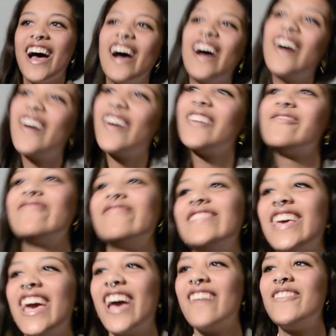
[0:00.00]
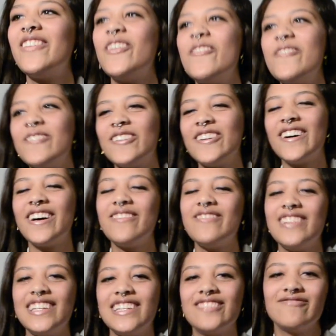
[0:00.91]
Um, yeah, but overall, I
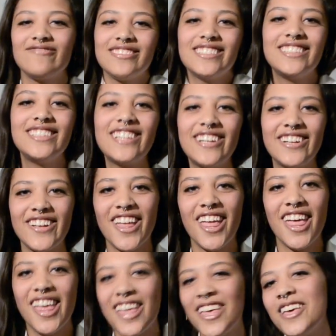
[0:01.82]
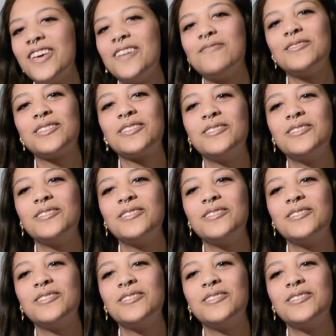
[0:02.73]
mean, you know, it was